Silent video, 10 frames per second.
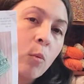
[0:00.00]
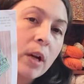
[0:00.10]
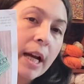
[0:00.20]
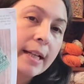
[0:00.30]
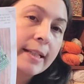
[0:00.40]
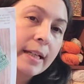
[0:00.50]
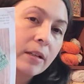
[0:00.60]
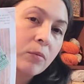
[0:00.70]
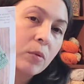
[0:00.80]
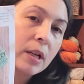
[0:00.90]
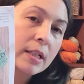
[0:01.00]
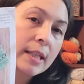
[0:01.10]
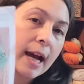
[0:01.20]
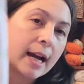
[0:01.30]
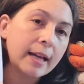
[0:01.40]
What I did was
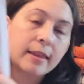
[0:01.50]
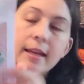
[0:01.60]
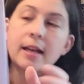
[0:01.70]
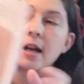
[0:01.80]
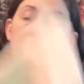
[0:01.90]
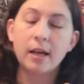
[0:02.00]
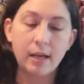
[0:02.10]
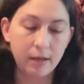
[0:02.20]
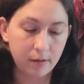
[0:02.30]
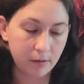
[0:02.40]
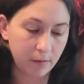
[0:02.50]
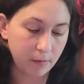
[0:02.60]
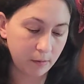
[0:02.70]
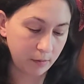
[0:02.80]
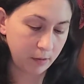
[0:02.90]
that I think I
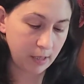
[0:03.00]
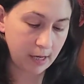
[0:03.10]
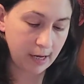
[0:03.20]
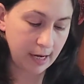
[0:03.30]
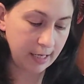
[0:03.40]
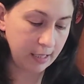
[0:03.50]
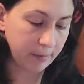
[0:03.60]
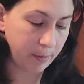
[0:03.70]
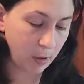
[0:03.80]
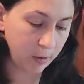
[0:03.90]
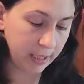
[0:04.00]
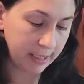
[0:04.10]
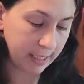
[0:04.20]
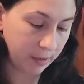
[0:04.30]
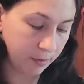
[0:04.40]
did the
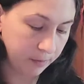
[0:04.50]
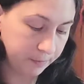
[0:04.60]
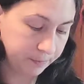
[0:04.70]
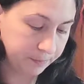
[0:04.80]
ponytail.